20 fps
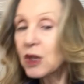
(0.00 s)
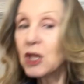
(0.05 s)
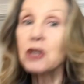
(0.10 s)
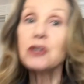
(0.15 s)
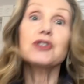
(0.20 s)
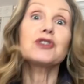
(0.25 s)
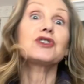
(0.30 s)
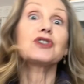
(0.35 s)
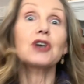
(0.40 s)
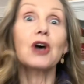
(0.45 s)

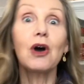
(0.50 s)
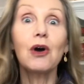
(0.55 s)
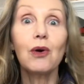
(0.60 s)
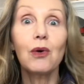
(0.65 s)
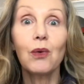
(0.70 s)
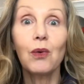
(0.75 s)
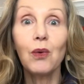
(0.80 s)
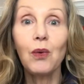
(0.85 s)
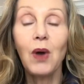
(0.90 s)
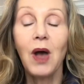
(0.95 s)

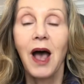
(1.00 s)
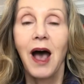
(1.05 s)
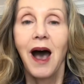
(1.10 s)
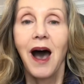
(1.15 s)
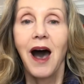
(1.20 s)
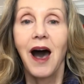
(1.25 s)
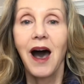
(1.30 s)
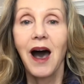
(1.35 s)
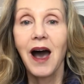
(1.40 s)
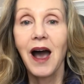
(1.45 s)
so
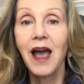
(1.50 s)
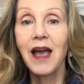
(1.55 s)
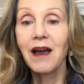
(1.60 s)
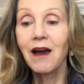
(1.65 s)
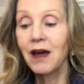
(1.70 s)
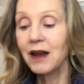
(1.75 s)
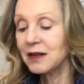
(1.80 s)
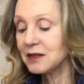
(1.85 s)
I got